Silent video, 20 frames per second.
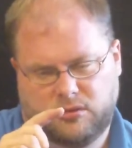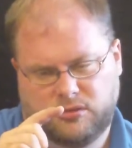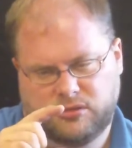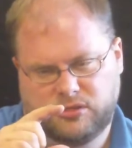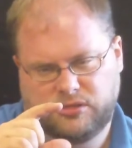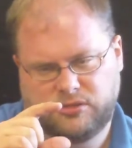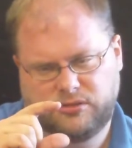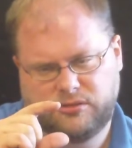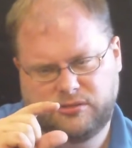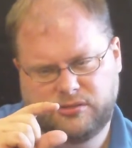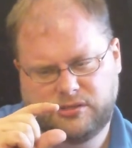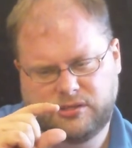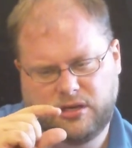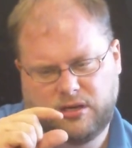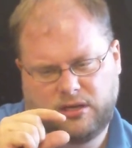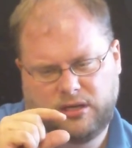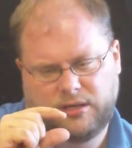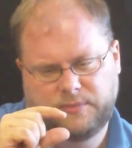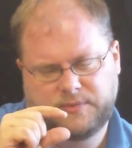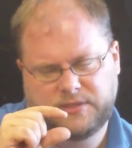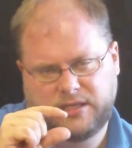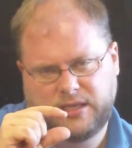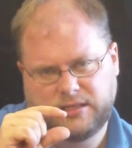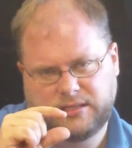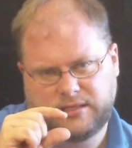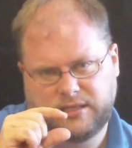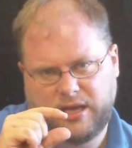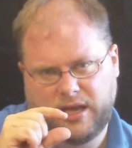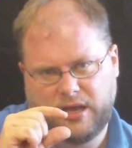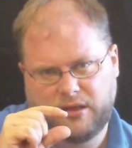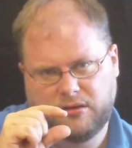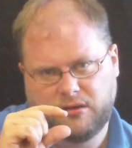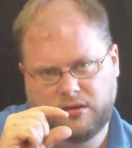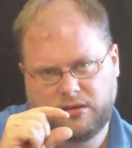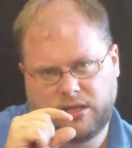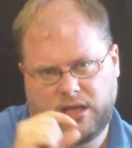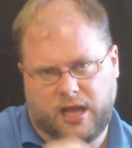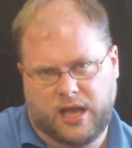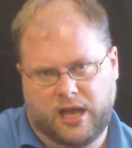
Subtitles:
As soon as our lips get together and they